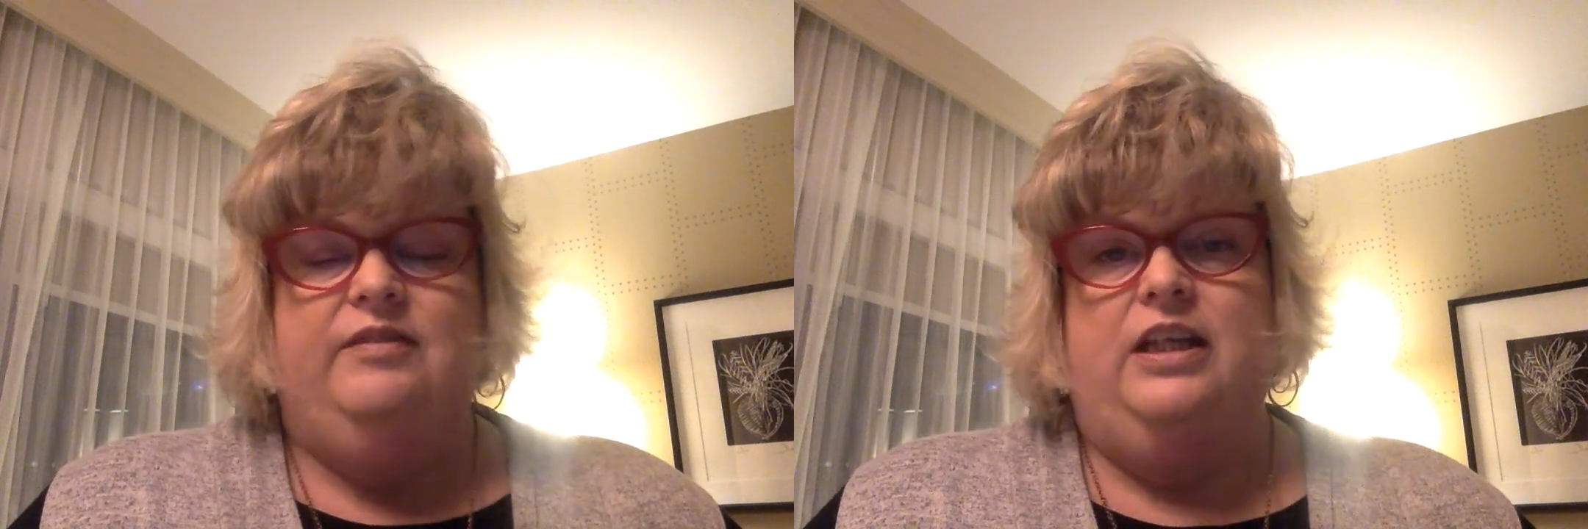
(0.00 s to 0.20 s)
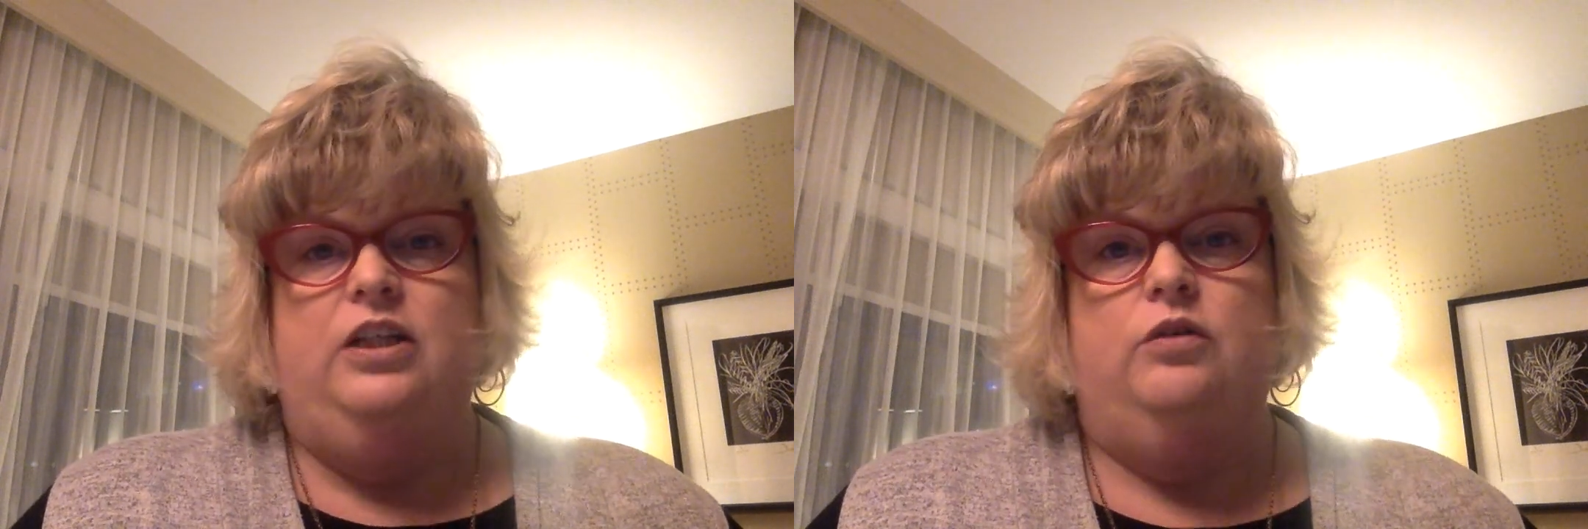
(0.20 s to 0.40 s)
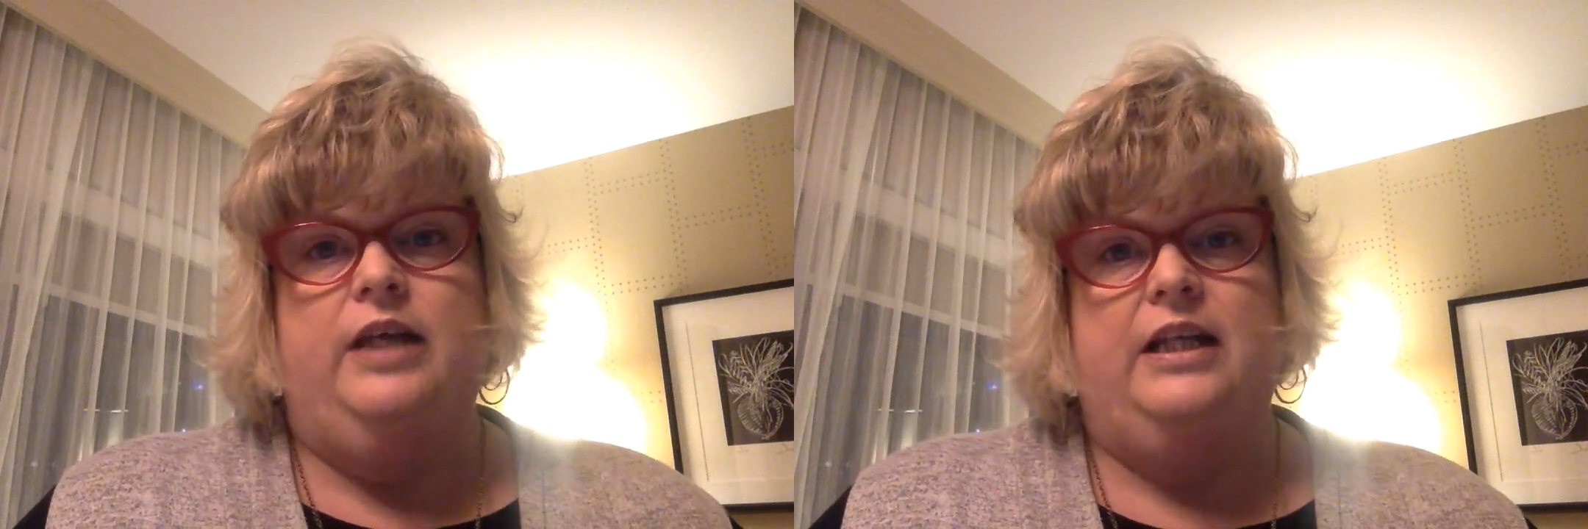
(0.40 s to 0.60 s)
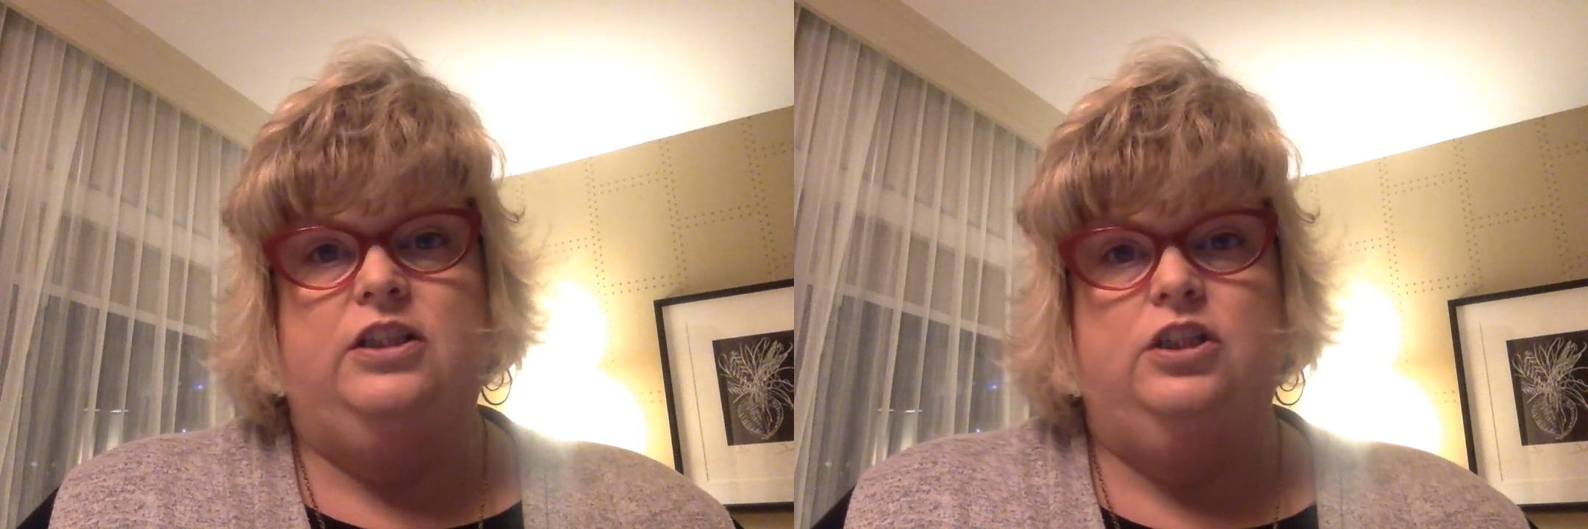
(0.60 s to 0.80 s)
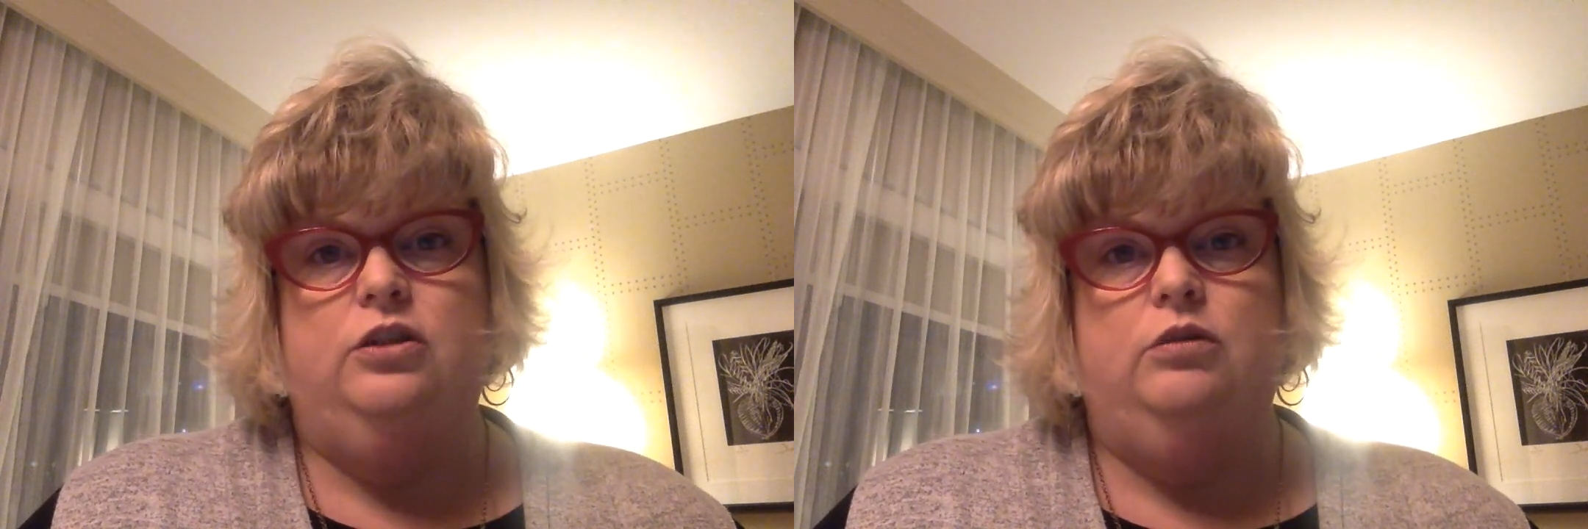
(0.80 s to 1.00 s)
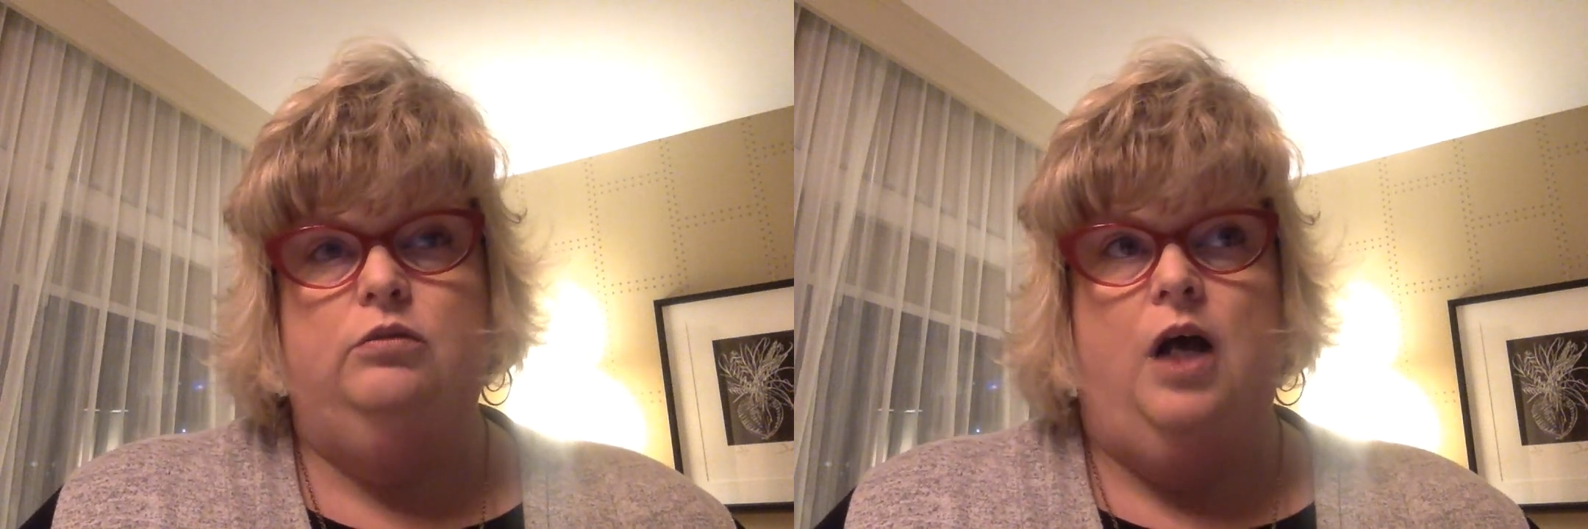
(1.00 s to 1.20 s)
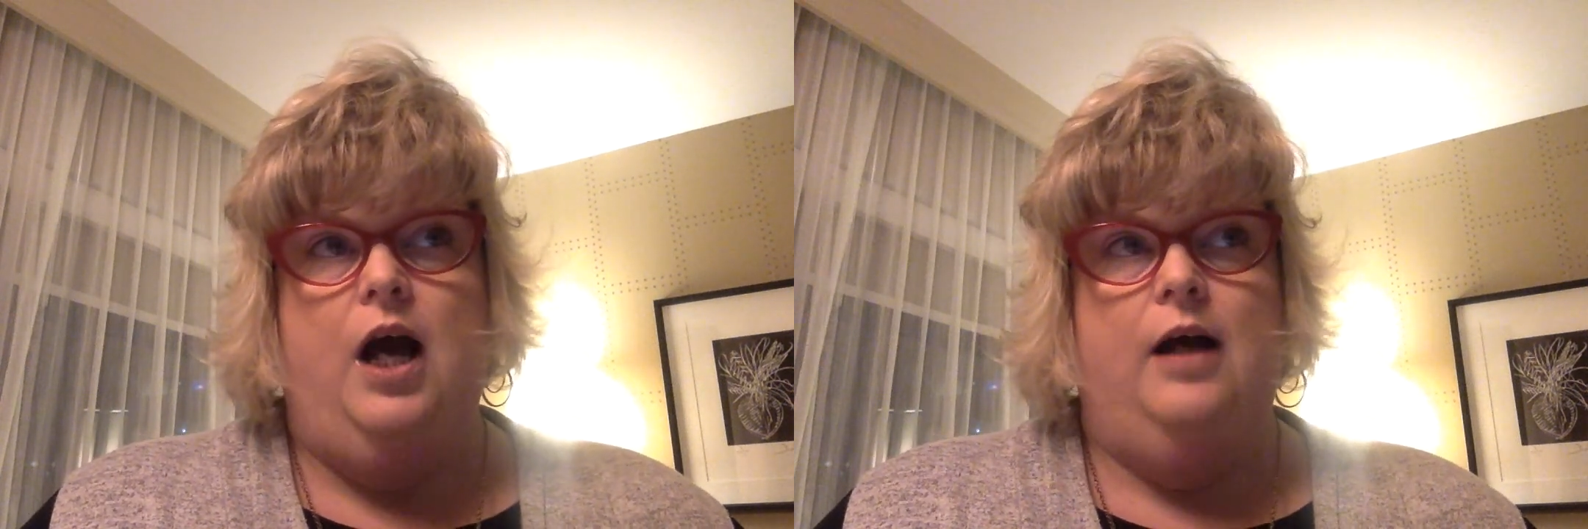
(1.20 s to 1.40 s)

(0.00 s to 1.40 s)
then you'll get to